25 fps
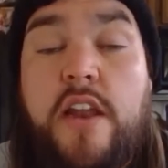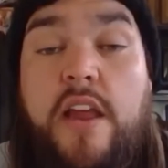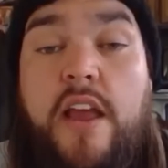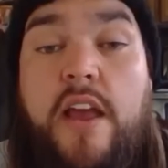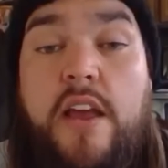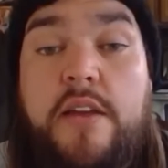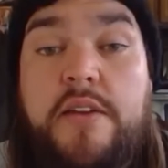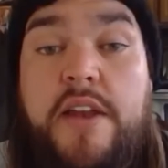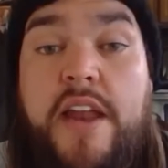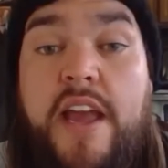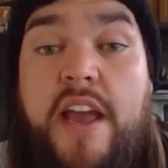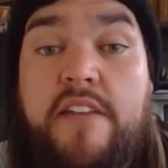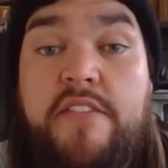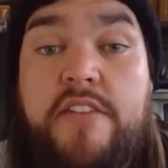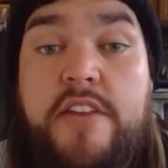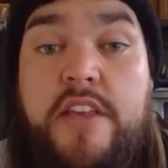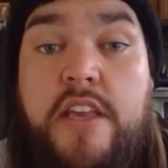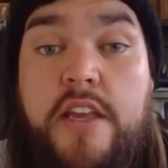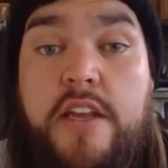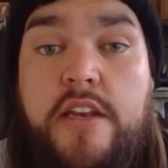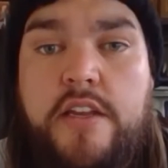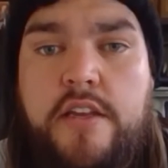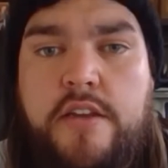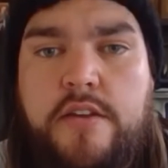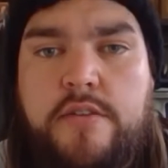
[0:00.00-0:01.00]

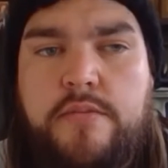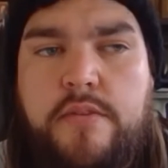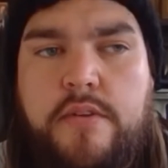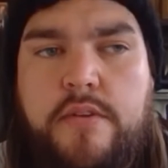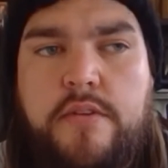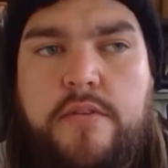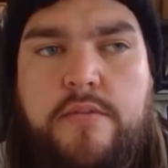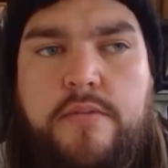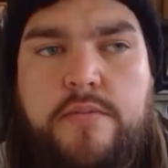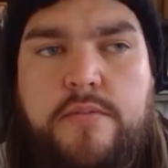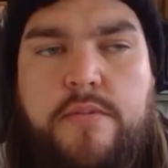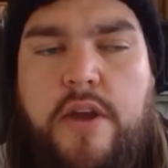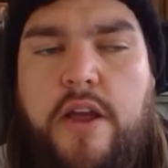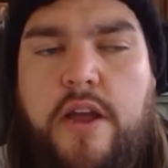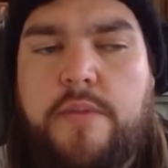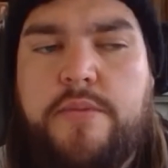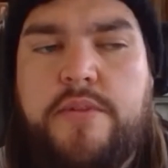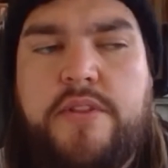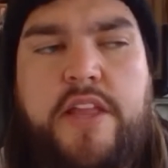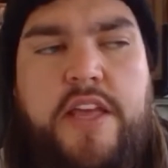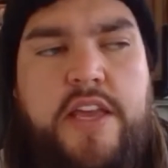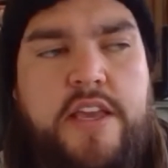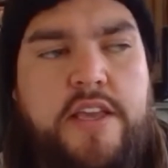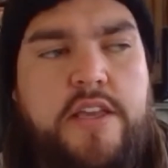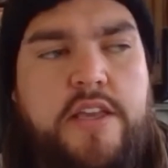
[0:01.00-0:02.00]
navigating, Rob,
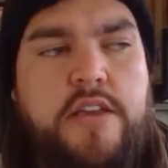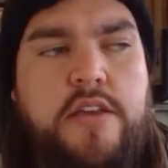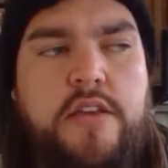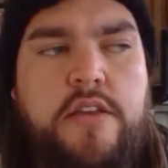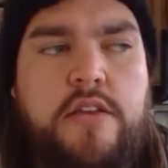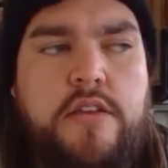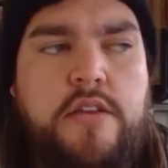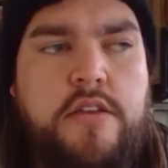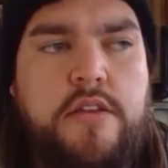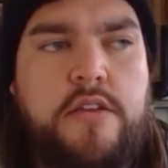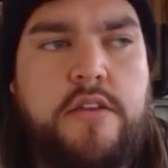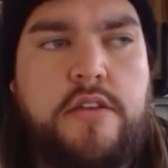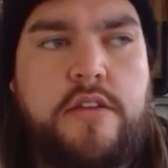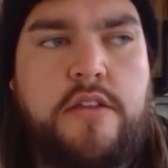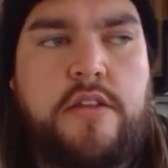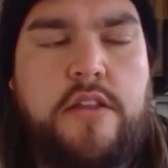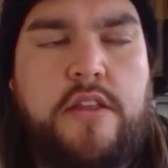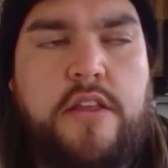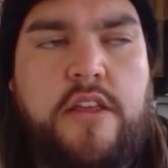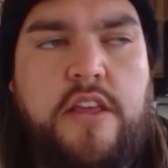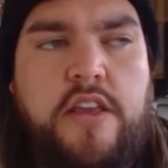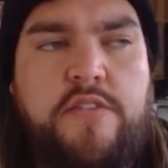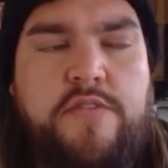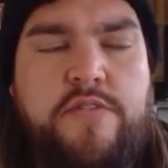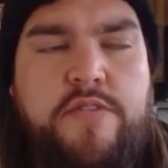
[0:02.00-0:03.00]
like
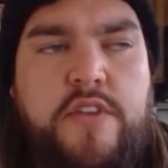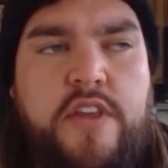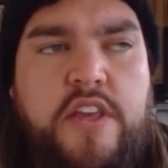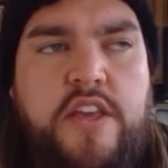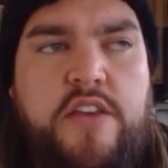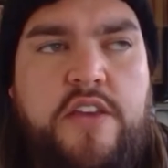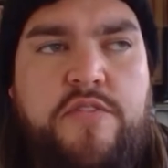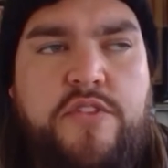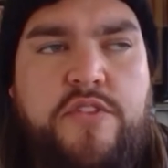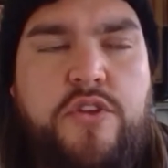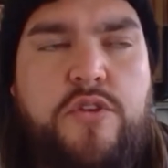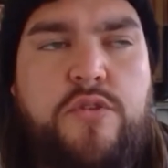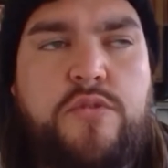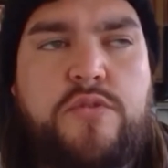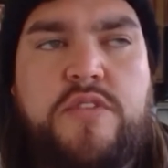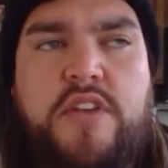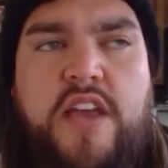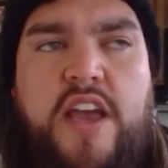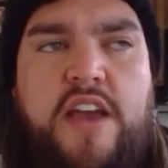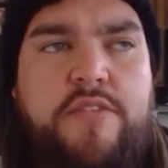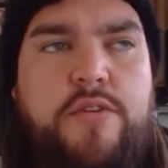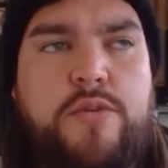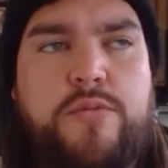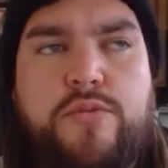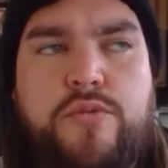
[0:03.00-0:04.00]
if you
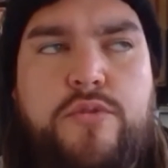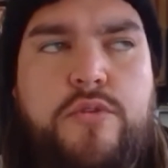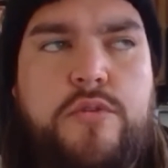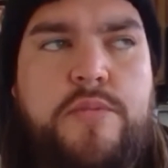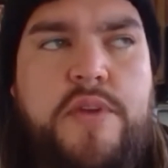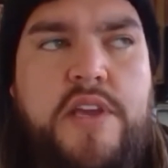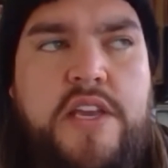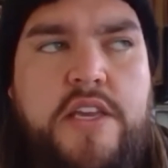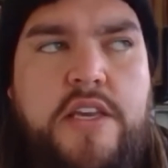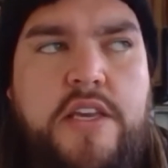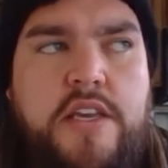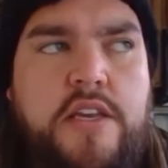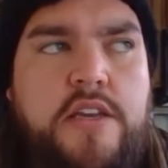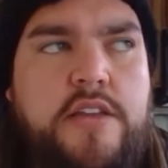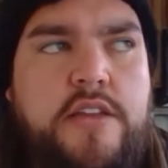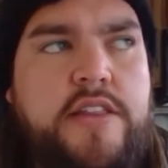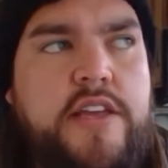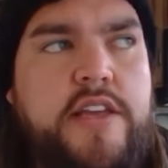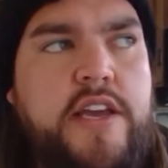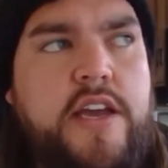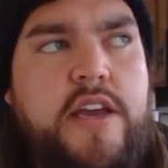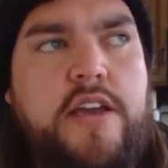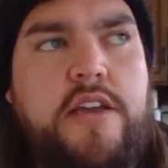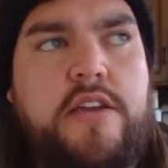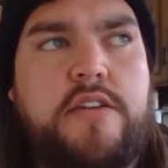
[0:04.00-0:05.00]
have a rulemaking
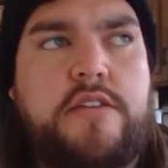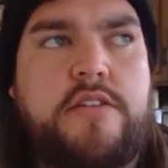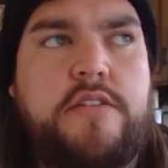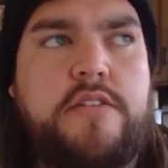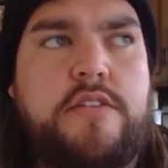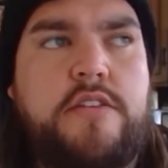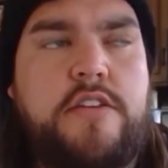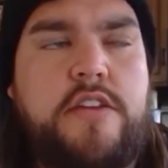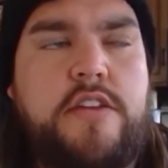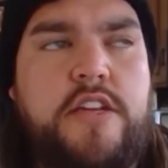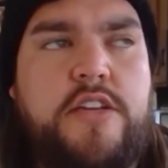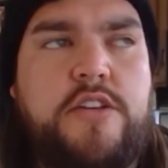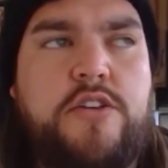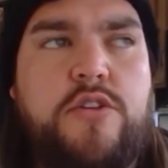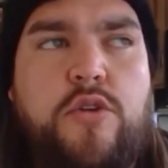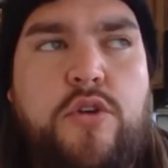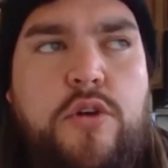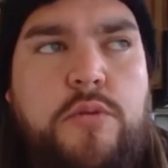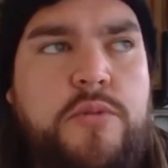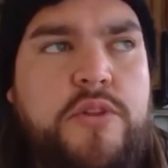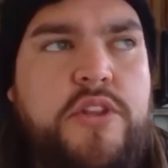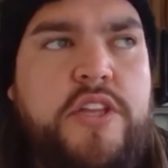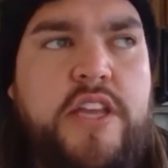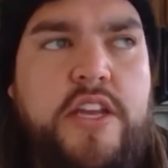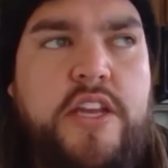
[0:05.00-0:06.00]
that
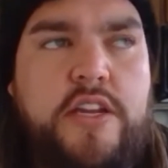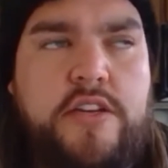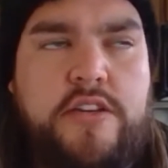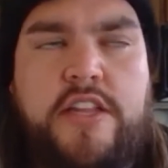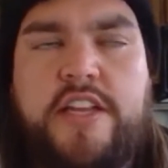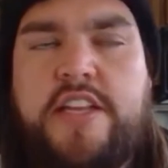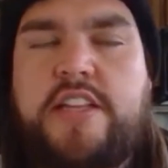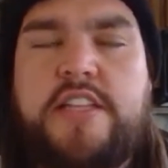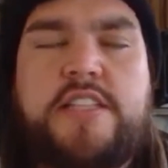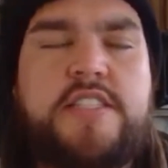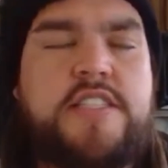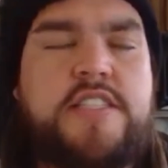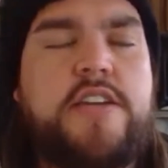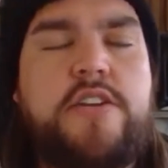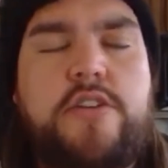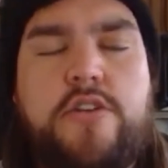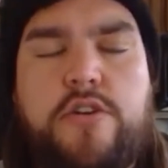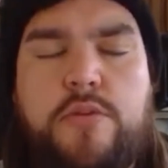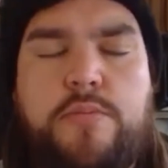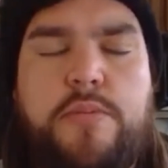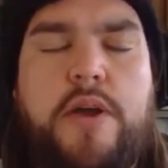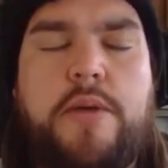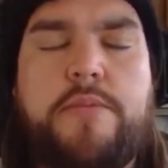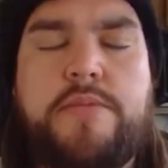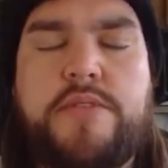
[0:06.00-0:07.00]
normally, like let's say under
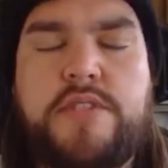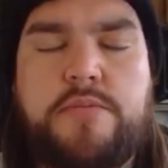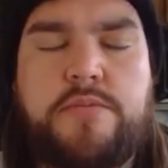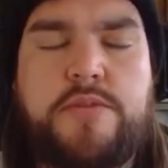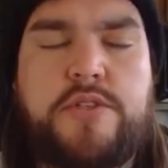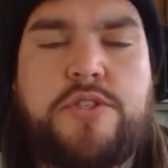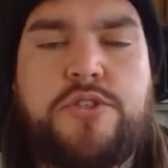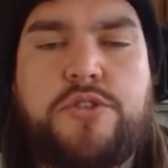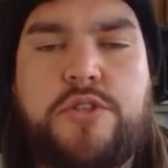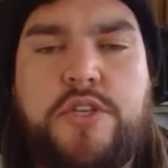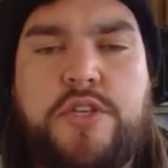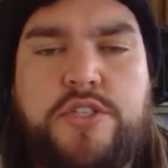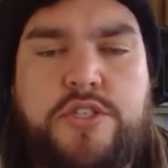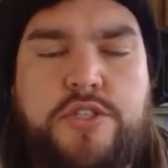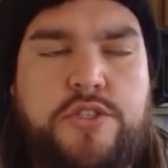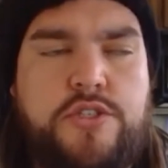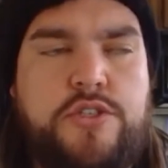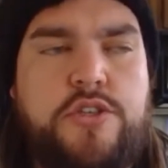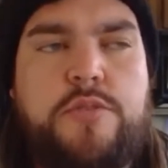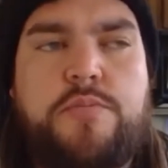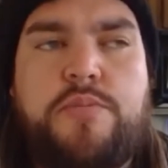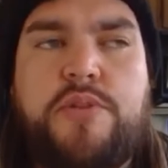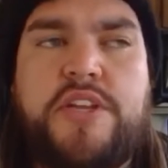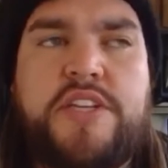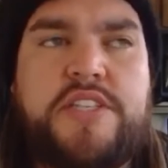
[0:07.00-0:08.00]
Obama's administration,
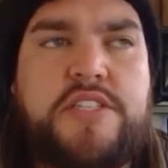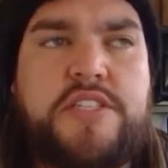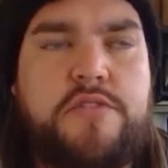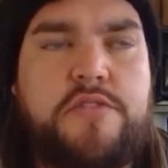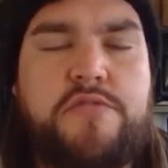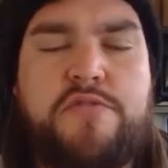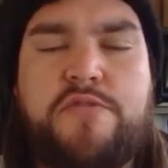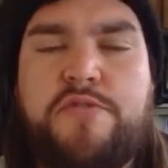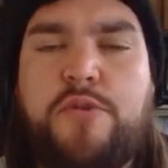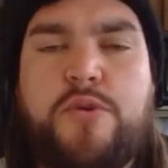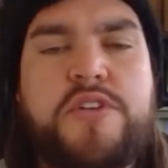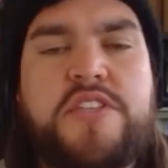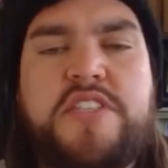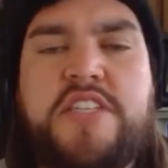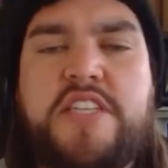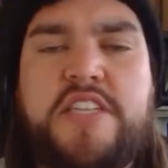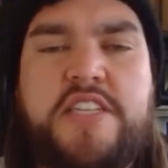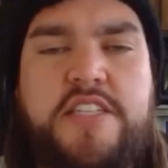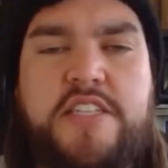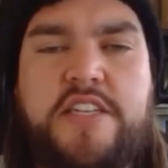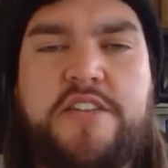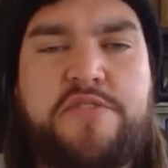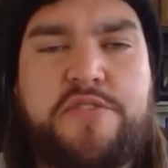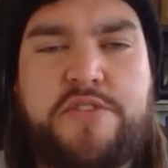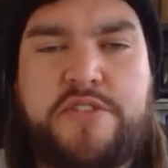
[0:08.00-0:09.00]
took place in 14
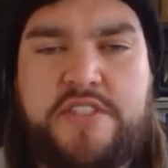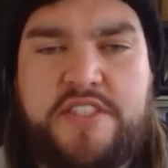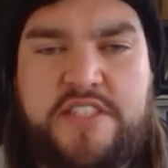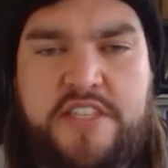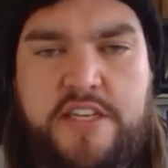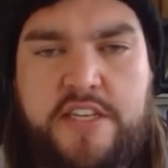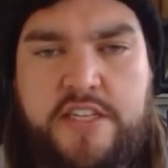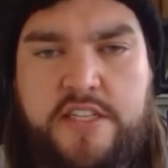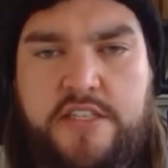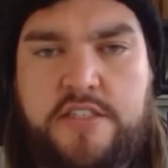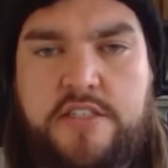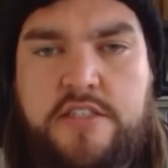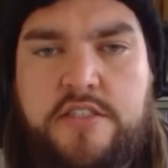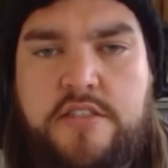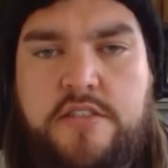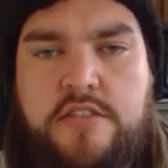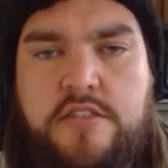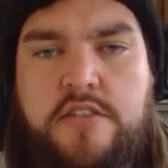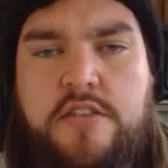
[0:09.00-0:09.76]
different cities,